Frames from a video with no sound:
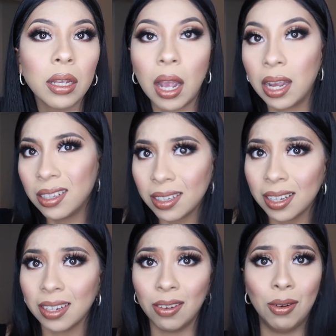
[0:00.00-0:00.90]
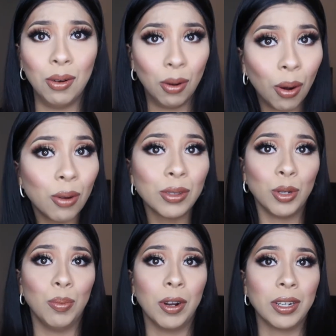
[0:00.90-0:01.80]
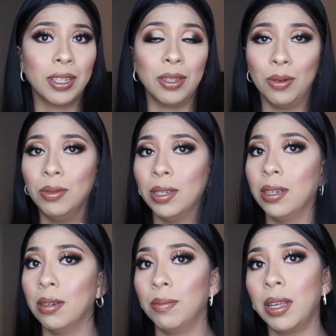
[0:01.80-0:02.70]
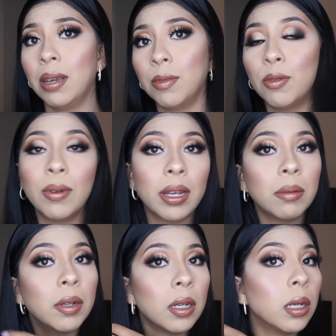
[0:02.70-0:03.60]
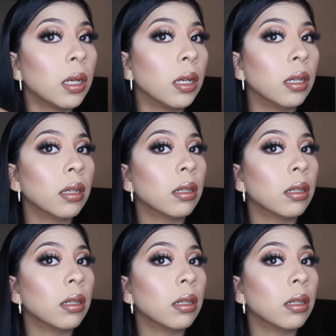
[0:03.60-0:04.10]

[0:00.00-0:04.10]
I look like a whole new person. Hold up. Damn, who am I?